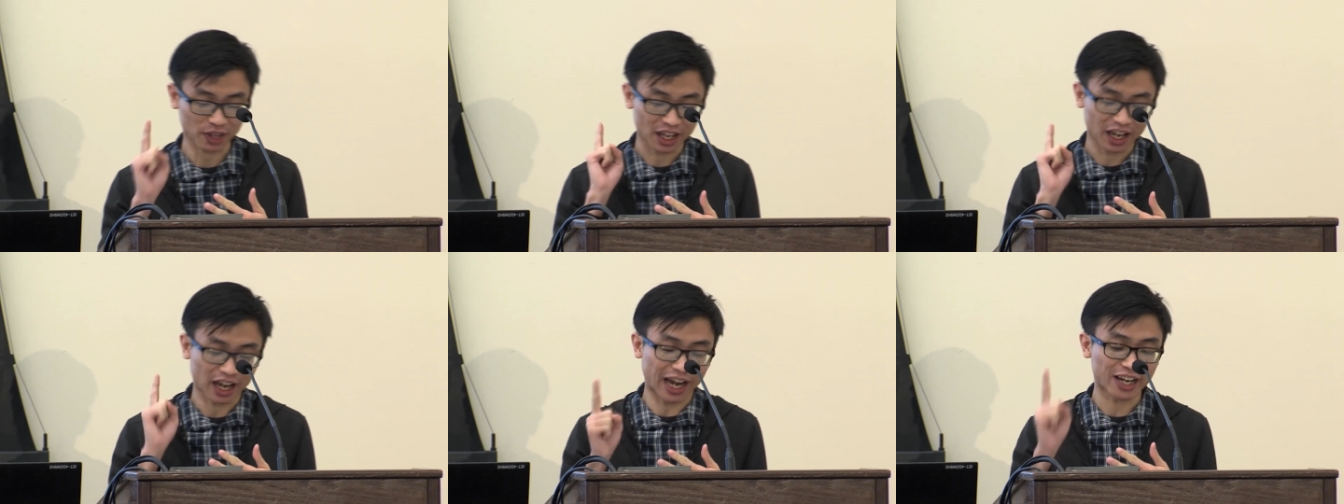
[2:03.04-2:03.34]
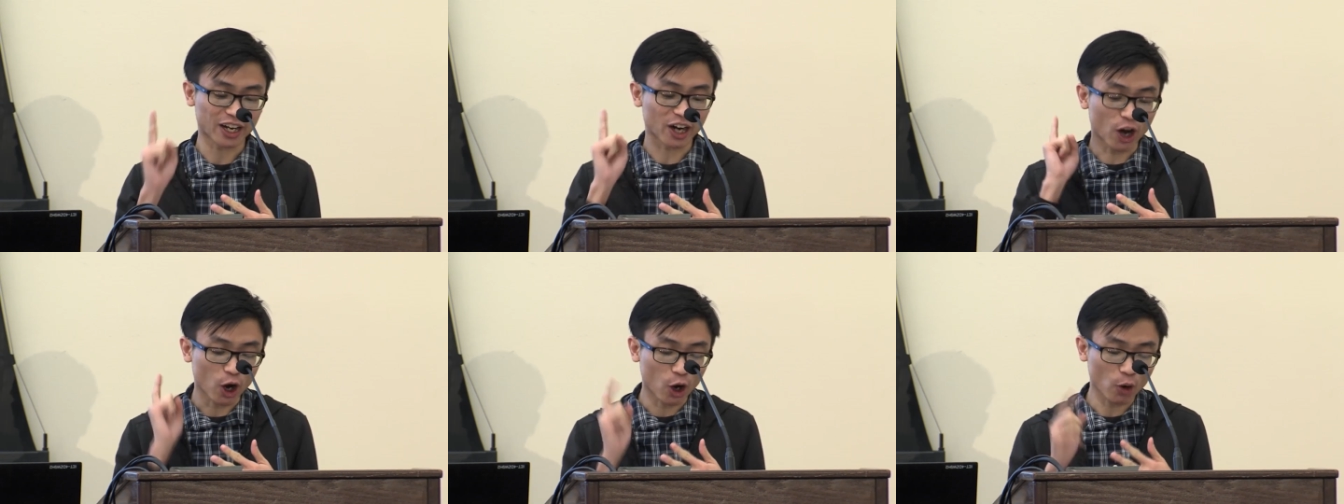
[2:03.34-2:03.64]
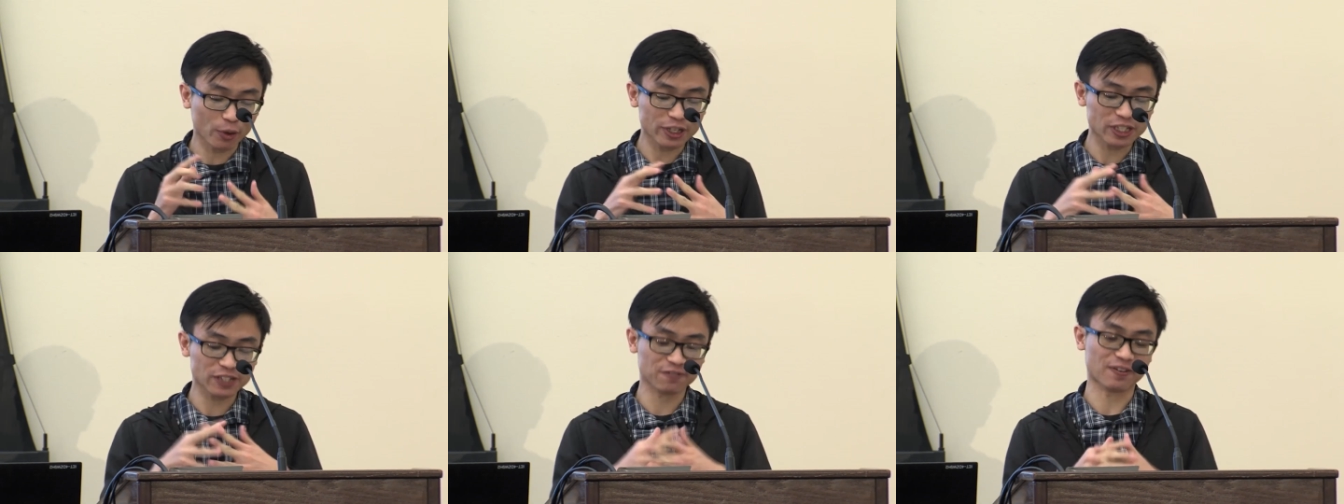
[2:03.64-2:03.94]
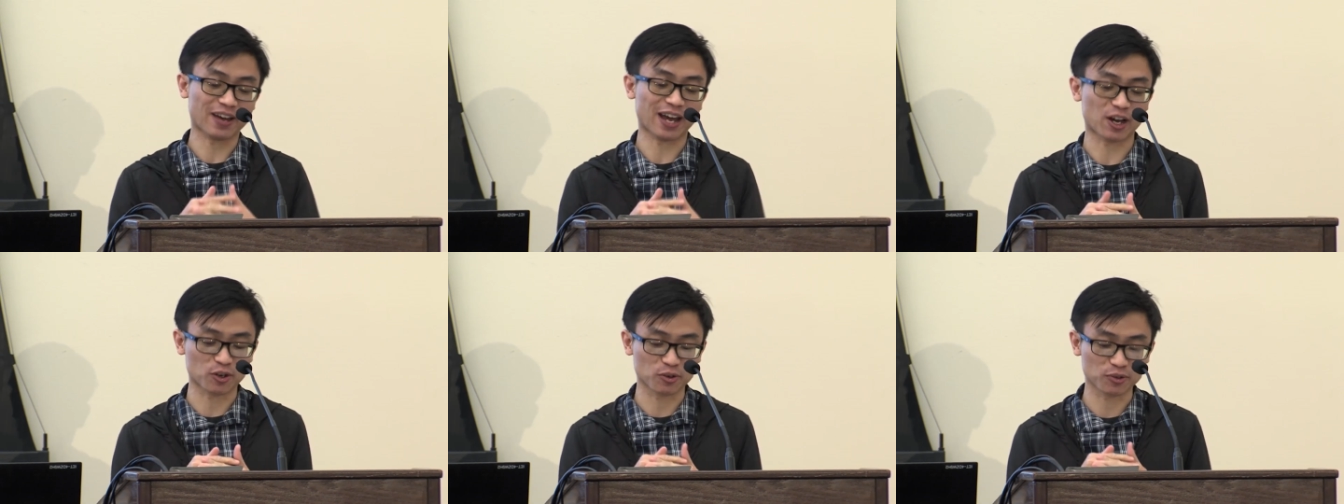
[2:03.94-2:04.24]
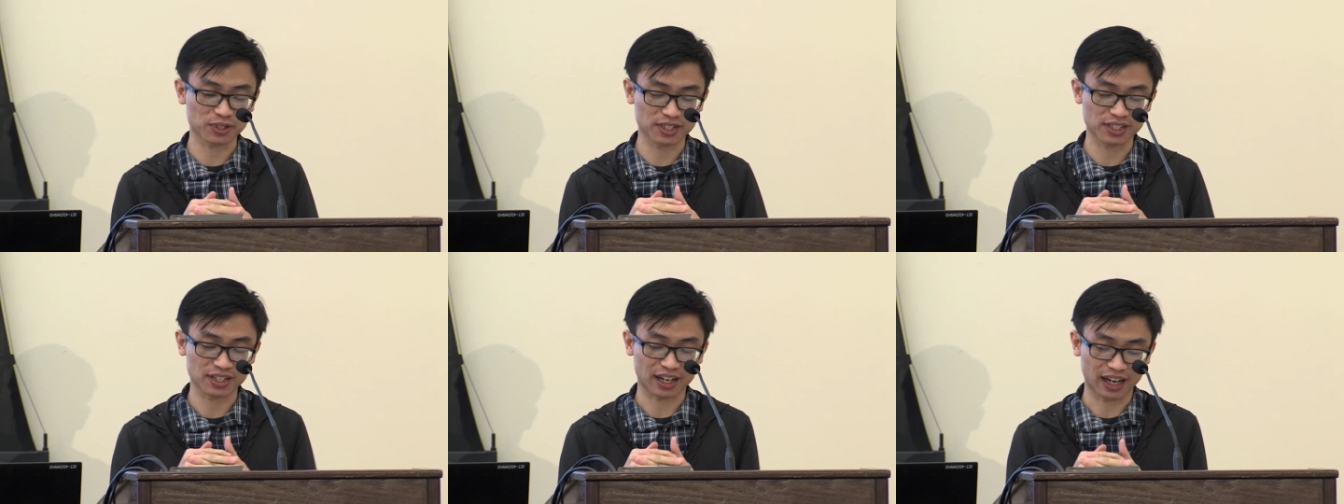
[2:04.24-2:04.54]
I always
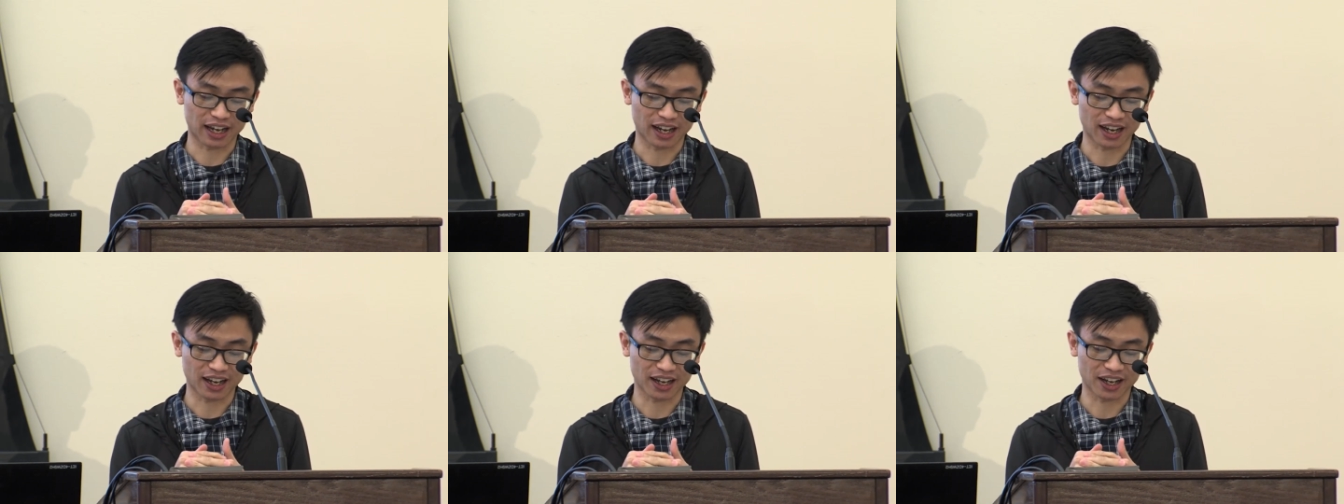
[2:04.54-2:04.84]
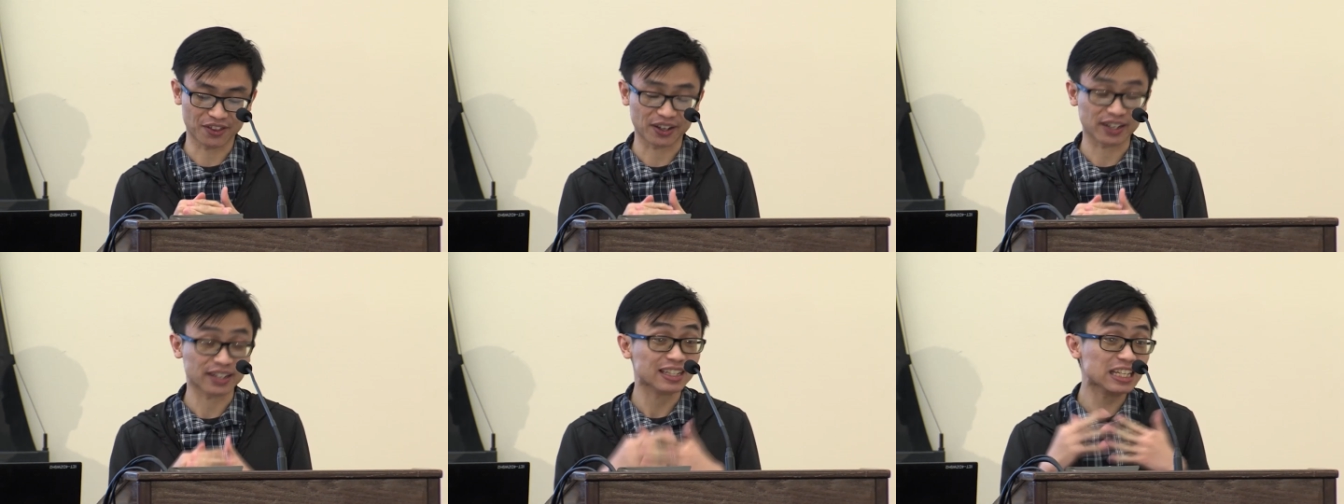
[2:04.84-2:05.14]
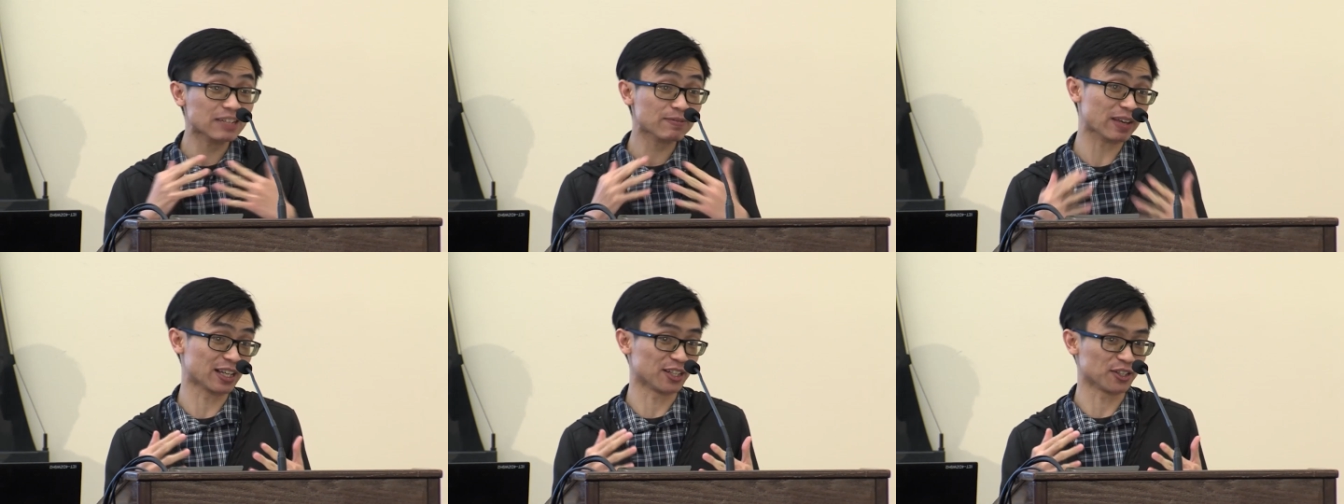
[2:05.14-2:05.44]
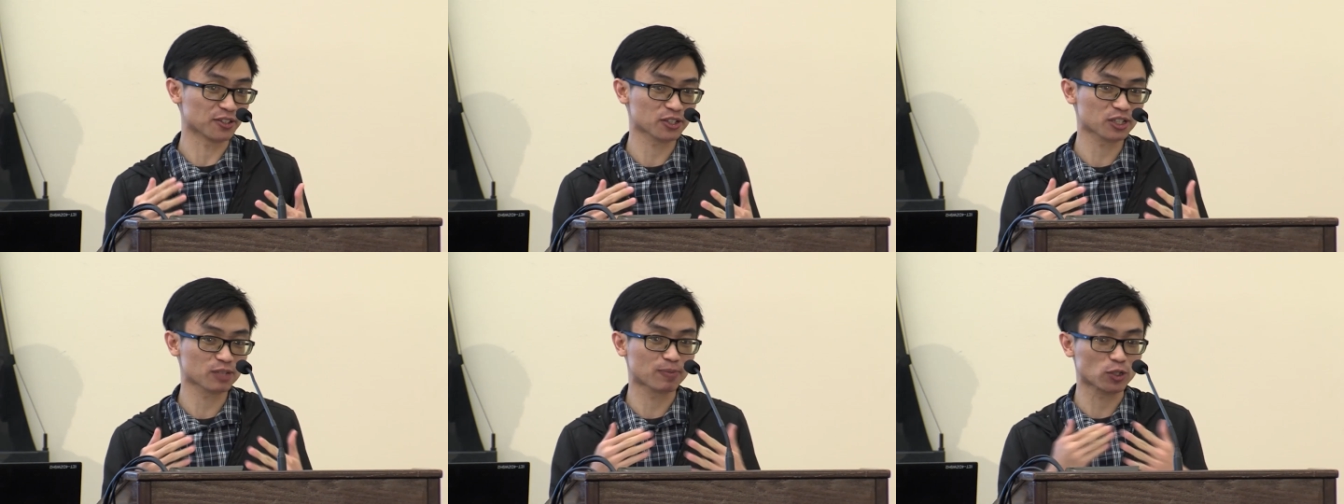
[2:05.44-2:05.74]
found uh, the emails